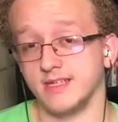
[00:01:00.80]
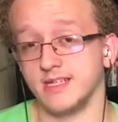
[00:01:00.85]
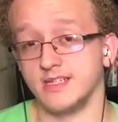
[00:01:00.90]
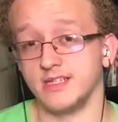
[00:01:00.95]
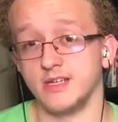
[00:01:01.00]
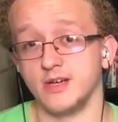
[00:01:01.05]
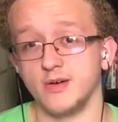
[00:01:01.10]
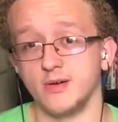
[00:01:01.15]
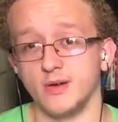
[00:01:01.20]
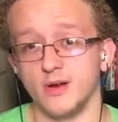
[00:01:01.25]

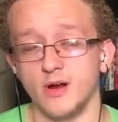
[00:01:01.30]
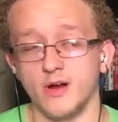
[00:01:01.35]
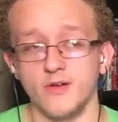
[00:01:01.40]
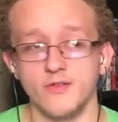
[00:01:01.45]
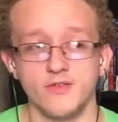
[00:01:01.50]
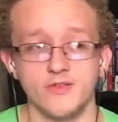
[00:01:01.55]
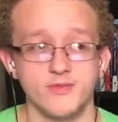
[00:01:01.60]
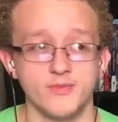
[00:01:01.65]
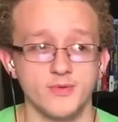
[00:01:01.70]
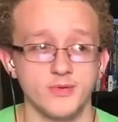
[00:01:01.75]
didn't know, in
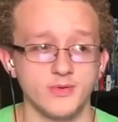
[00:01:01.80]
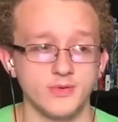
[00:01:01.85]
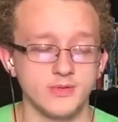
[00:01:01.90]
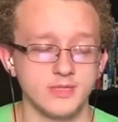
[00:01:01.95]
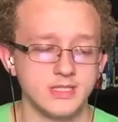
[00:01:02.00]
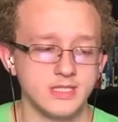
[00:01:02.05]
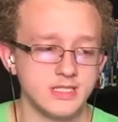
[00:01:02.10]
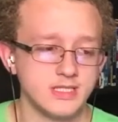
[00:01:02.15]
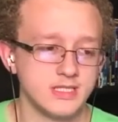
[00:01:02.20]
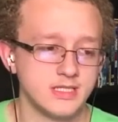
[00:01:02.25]
Harvest Moon,
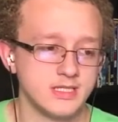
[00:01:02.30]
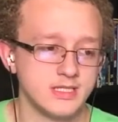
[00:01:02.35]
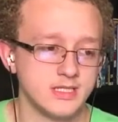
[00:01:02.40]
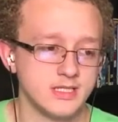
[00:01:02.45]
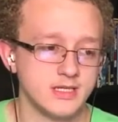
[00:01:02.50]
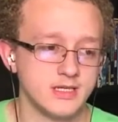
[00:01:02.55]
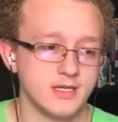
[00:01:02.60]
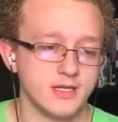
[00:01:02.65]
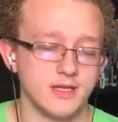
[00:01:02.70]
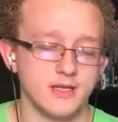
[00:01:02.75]

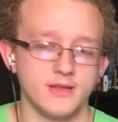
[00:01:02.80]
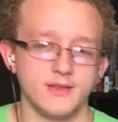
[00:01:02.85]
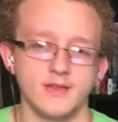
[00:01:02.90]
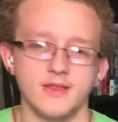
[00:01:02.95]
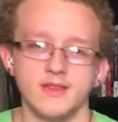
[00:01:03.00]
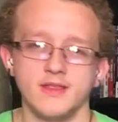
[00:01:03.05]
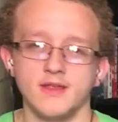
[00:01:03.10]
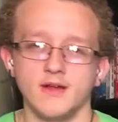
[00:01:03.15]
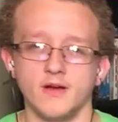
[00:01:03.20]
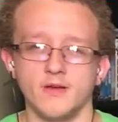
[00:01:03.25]
in
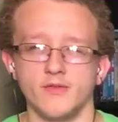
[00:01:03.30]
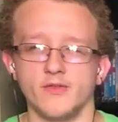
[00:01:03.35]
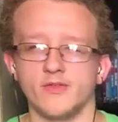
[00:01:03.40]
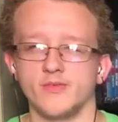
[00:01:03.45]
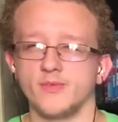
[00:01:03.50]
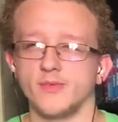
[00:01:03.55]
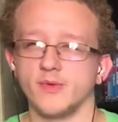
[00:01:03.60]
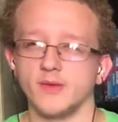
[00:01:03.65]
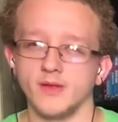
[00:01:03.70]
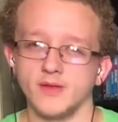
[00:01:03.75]
this
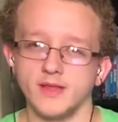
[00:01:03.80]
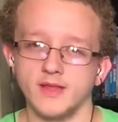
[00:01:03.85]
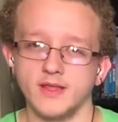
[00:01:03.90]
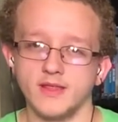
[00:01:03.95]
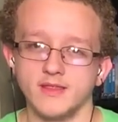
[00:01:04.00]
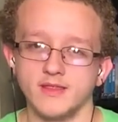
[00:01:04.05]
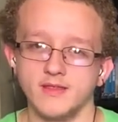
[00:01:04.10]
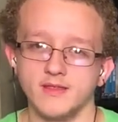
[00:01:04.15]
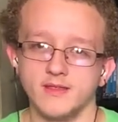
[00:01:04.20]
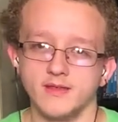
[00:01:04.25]
Harvest Moon at
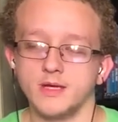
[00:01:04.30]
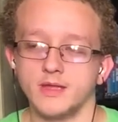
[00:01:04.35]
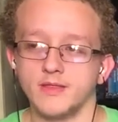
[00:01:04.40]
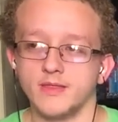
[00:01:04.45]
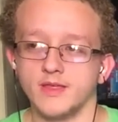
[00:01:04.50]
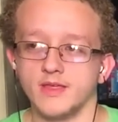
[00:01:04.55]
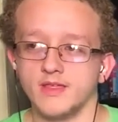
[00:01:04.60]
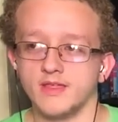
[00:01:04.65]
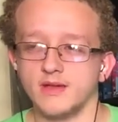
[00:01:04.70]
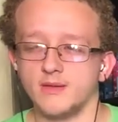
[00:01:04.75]
least, I
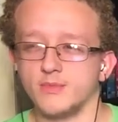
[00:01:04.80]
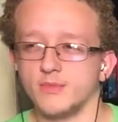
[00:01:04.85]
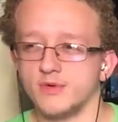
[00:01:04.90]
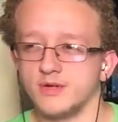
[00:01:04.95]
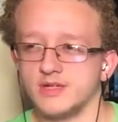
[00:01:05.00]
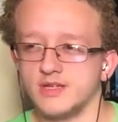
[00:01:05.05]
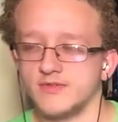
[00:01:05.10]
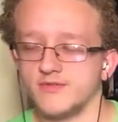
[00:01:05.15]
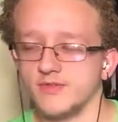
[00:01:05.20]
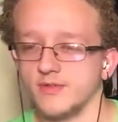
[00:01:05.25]
think some are
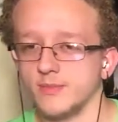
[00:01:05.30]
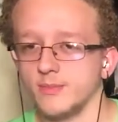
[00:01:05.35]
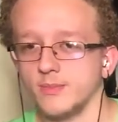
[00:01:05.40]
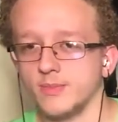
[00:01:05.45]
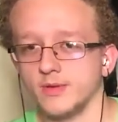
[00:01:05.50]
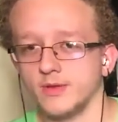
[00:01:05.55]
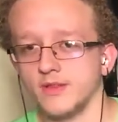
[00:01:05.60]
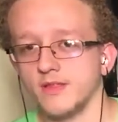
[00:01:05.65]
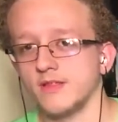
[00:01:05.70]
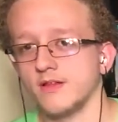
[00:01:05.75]
different,
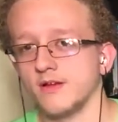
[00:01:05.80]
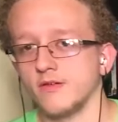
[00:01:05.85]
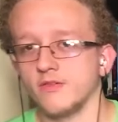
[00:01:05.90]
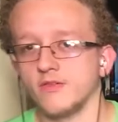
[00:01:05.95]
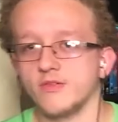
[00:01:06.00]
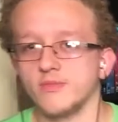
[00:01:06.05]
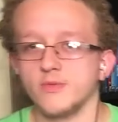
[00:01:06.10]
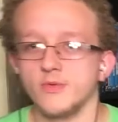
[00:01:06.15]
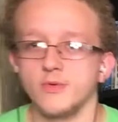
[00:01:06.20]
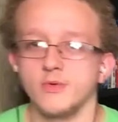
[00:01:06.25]
but in this
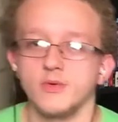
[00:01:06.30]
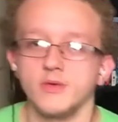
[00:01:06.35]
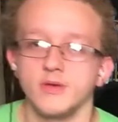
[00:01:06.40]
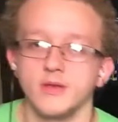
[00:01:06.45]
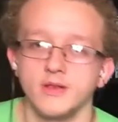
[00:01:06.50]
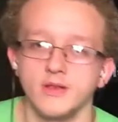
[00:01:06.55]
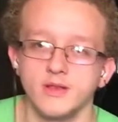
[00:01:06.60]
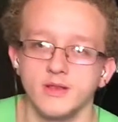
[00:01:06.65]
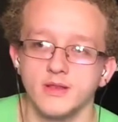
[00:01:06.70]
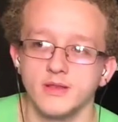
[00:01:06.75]
Harvest Moon,
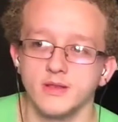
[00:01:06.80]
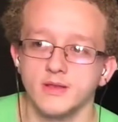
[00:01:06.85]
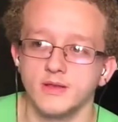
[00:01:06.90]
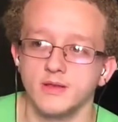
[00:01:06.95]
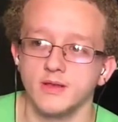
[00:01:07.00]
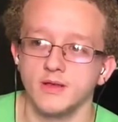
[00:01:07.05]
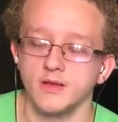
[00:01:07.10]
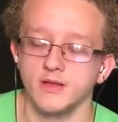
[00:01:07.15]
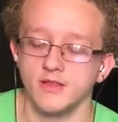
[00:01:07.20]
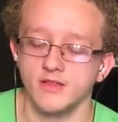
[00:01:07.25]

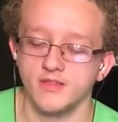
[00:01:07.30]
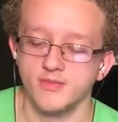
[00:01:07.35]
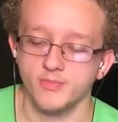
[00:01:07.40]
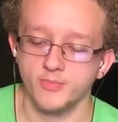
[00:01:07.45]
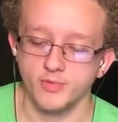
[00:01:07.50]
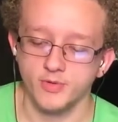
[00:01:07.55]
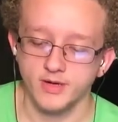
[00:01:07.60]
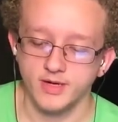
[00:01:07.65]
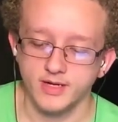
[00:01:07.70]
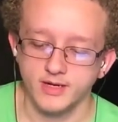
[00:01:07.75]
uh,
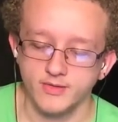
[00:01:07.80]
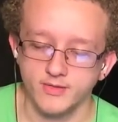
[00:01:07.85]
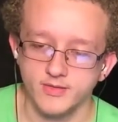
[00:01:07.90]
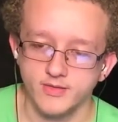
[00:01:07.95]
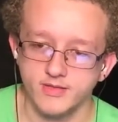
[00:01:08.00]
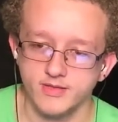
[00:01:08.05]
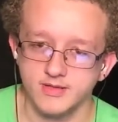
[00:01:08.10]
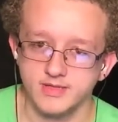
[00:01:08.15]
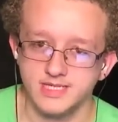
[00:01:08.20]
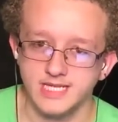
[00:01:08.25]
spring
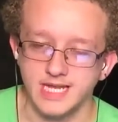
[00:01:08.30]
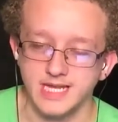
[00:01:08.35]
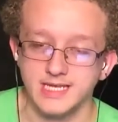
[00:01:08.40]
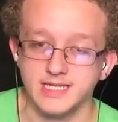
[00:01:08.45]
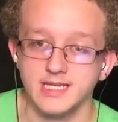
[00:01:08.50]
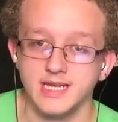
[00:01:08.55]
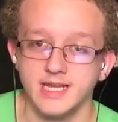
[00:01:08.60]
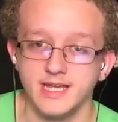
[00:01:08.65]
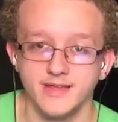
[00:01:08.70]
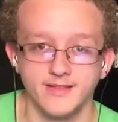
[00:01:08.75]
was ten
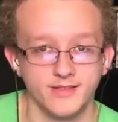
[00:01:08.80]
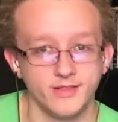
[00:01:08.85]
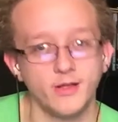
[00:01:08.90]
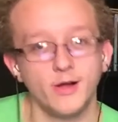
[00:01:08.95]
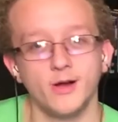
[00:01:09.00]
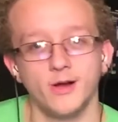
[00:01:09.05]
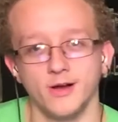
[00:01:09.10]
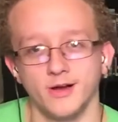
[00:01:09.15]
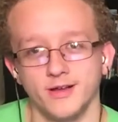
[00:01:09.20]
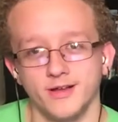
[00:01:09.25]
days
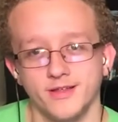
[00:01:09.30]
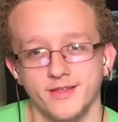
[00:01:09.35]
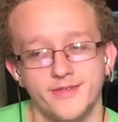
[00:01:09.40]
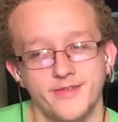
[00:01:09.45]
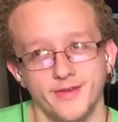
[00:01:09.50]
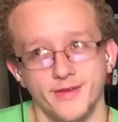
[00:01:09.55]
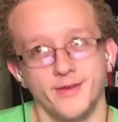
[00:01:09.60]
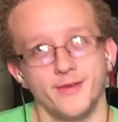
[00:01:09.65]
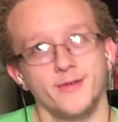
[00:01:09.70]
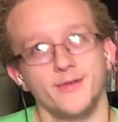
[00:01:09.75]
long,
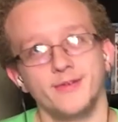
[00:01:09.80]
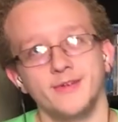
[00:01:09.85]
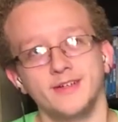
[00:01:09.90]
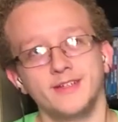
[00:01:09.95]
so